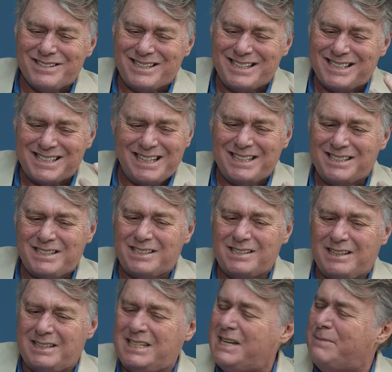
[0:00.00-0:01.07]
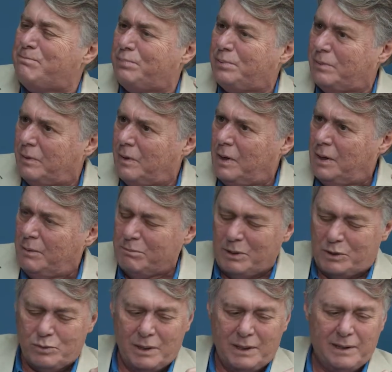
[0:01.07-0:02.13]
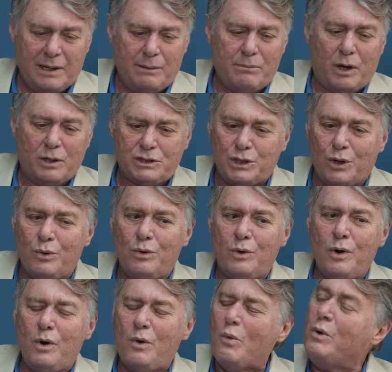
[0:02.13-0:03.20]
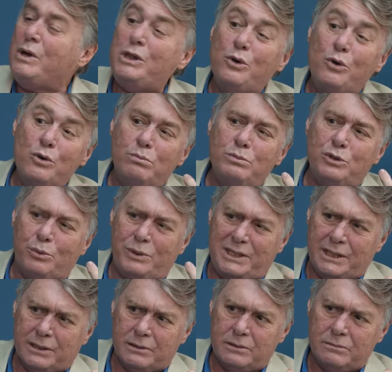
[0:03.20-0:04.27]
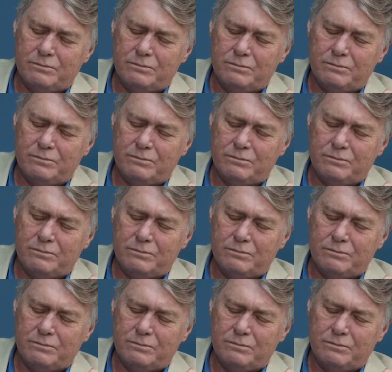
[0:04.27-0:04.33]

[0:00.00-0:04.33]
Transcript: is, is deep between them. So with whom do we deal?